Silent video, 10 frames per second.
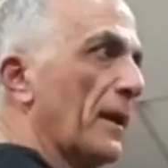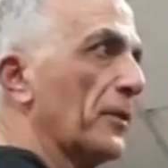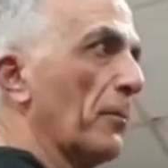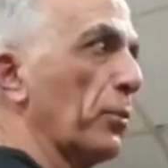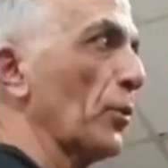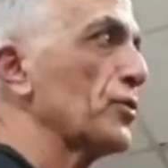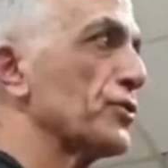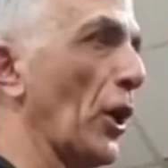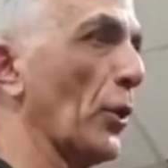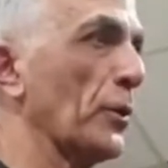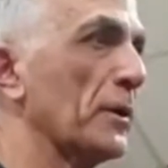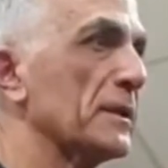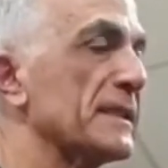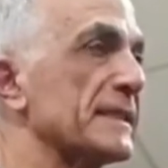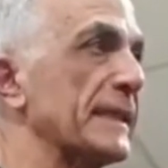the Bluestone
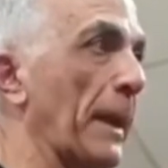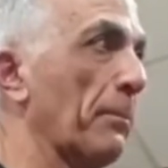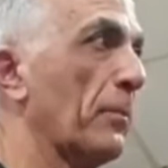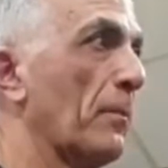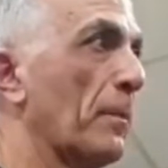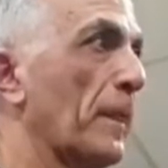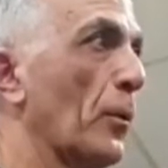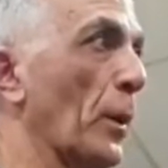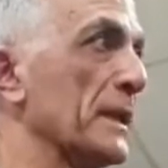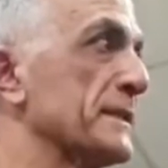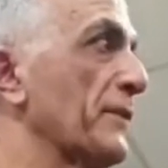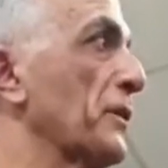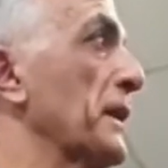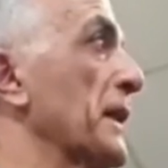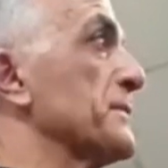step, where
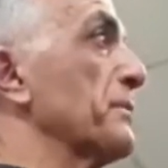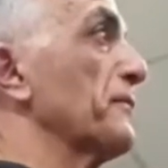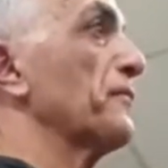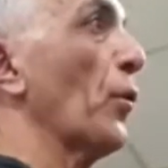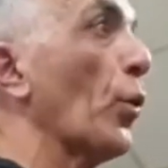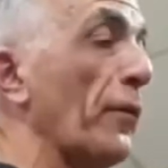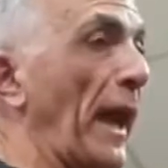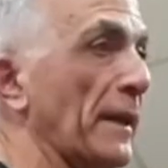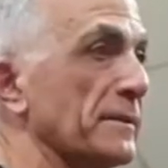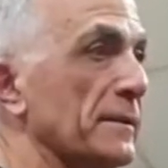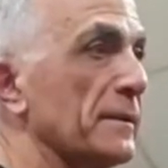7 years before that,